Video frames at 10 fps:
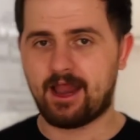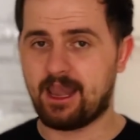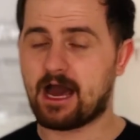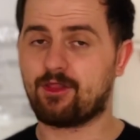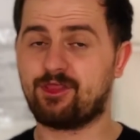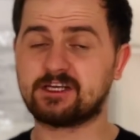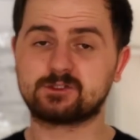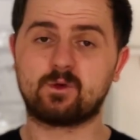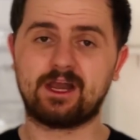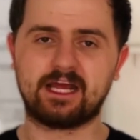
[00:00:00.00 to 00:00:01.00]
And now this
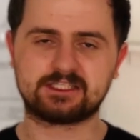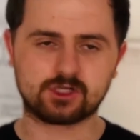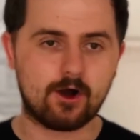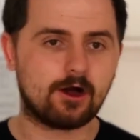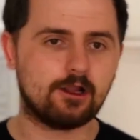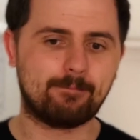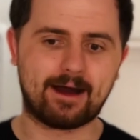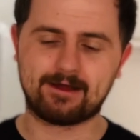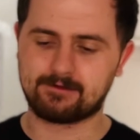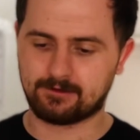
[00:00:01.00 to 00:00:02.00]
one, it's all
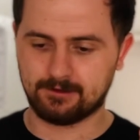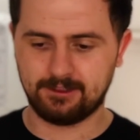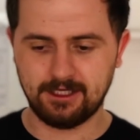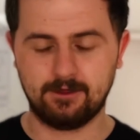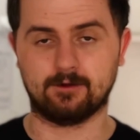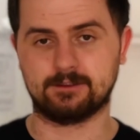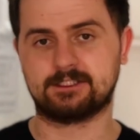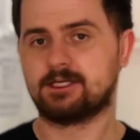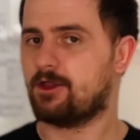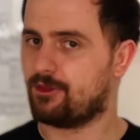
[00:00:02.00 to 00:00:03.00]
about
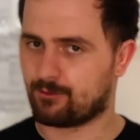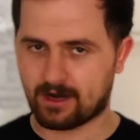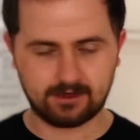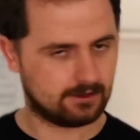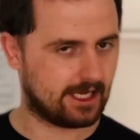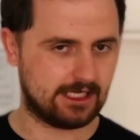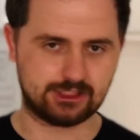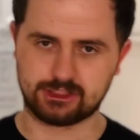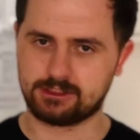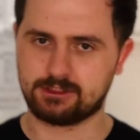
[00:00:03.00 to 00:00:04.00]
legals, the
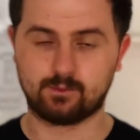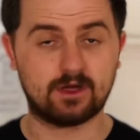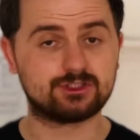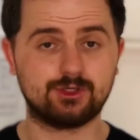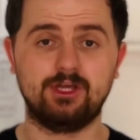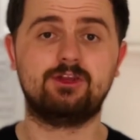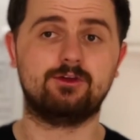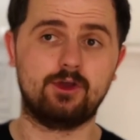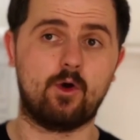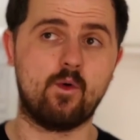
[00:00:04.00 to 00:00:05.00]
regulations, what you need to
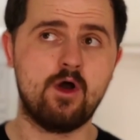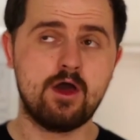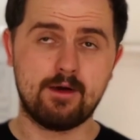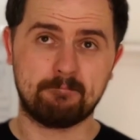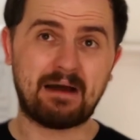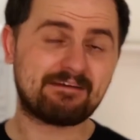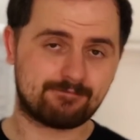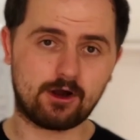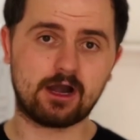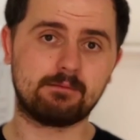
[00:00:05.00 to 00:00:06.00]
know. By
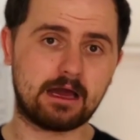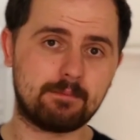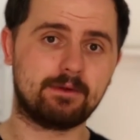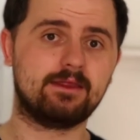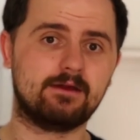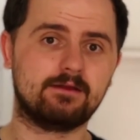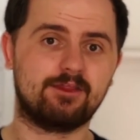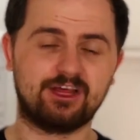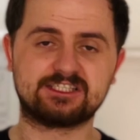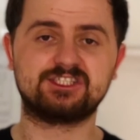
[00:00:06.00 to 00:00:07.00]
far, in my opinion,
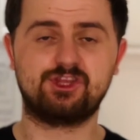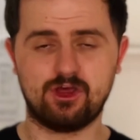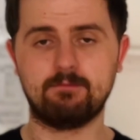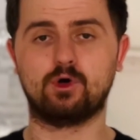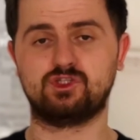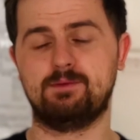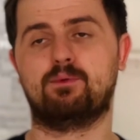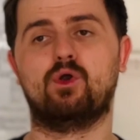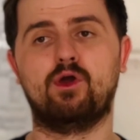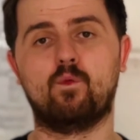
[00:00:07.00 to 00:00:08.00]
this is the most
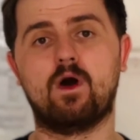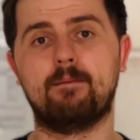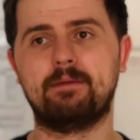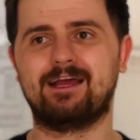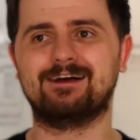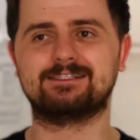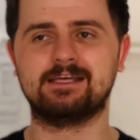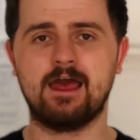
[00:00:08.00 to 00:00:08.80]
important one, because